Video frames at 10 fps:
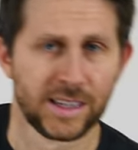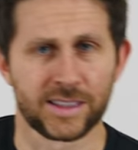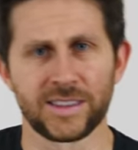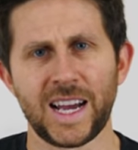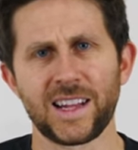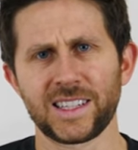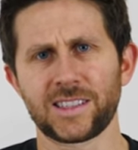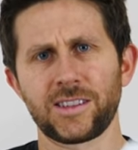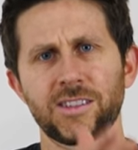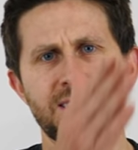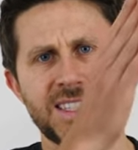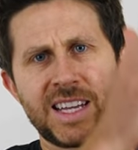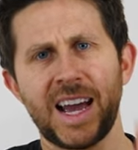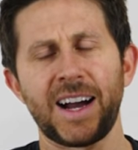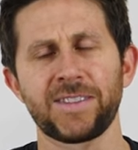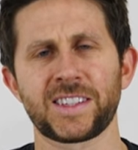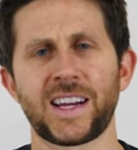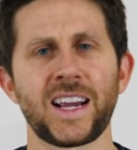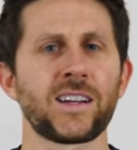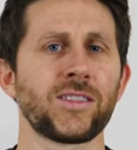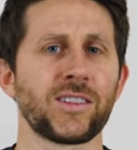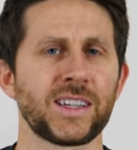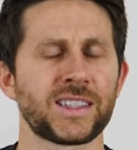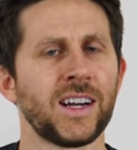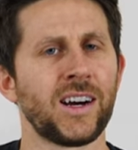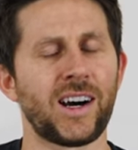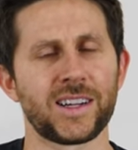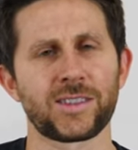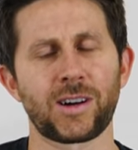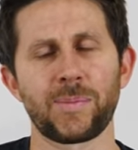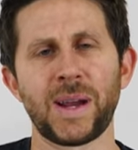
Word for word: So now let's glue these half cycloids onto our